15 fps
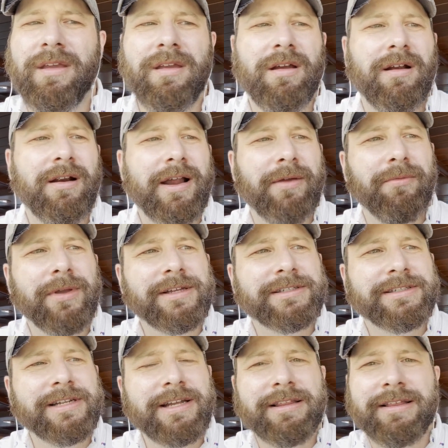All right, we can
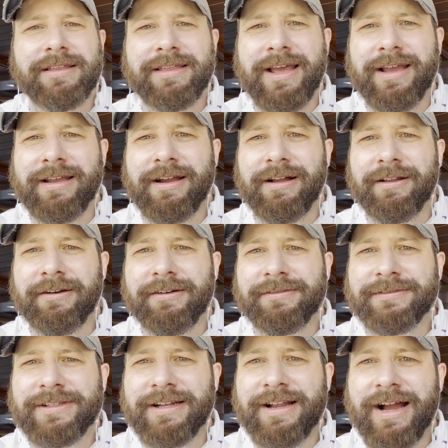see that color
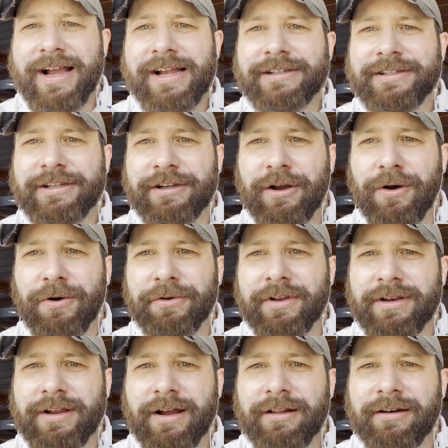is a nice golden
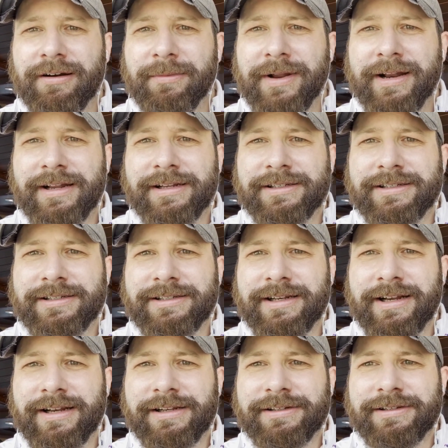color. I mean, it is
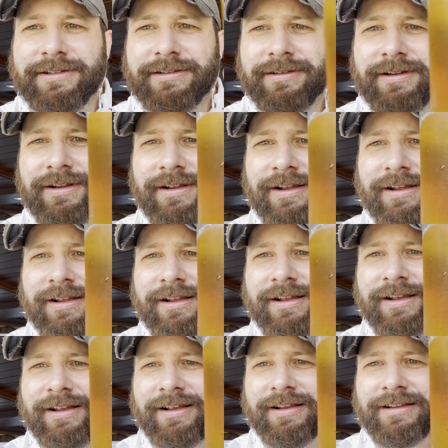as
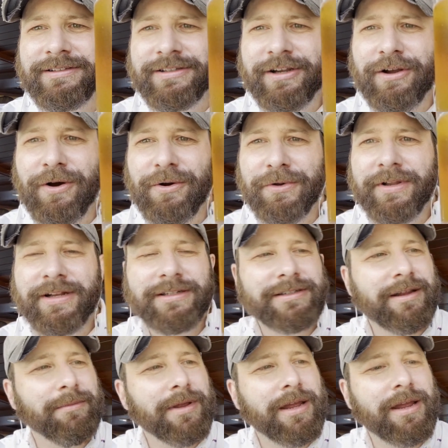golden as
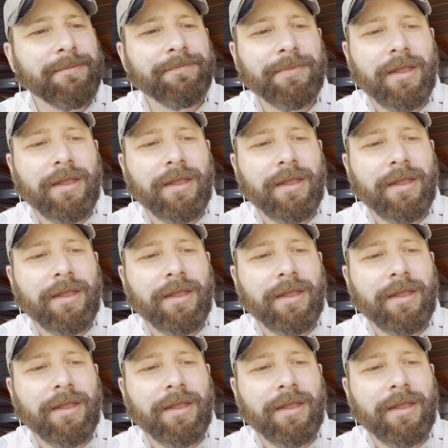can be.